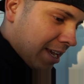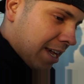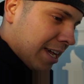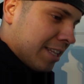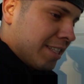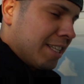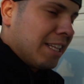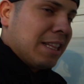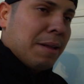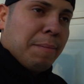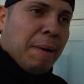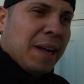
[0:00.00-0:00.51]

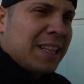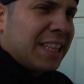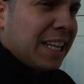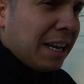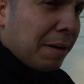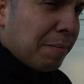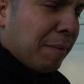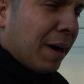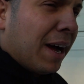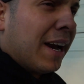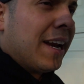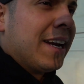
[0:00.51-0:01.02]
And then the bad thing
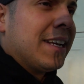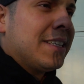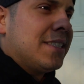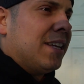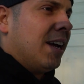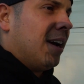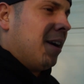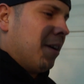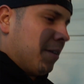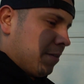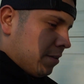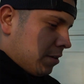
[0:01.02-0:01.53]
about it is
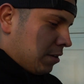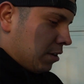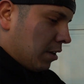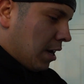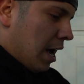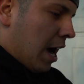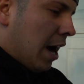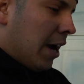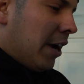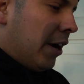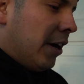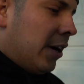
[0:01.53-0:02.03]
that
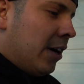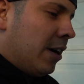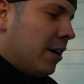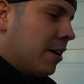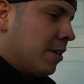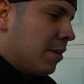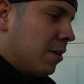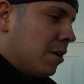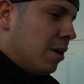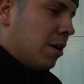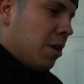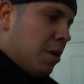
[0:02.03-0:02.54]
out here,
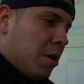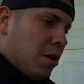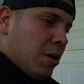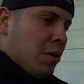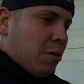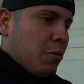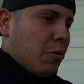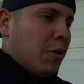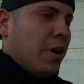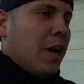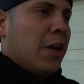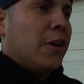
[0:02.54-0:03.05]

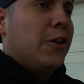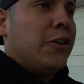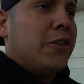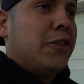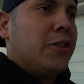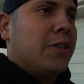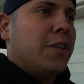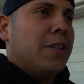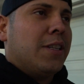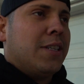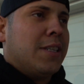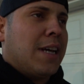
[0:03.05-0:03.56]
we're not used
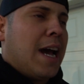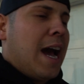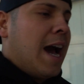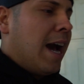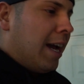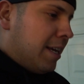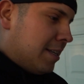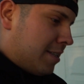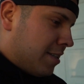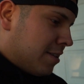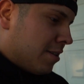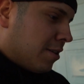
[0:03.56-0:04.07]
to this
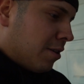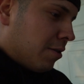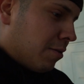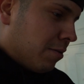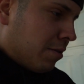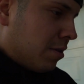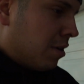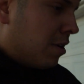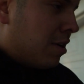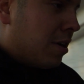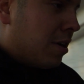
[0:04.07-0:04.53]
ice, so